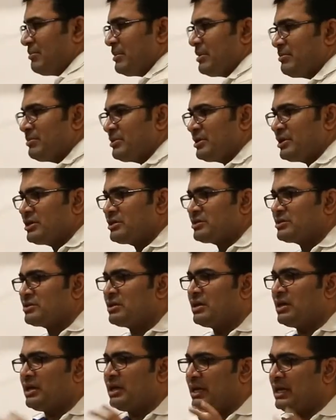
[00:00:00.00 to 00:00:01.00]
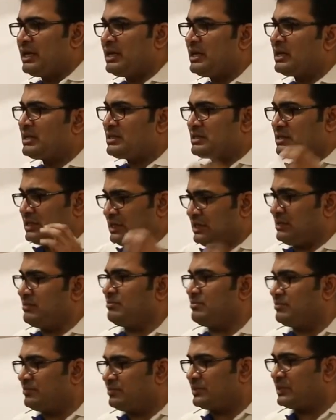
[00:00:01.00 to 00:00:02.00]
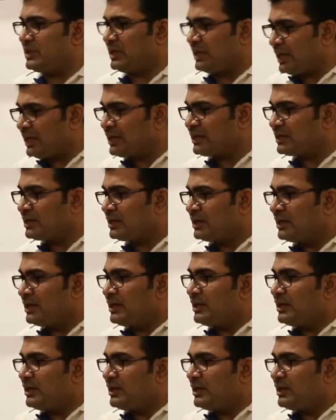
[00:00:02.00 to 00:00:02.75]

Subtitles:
members in a team, correct?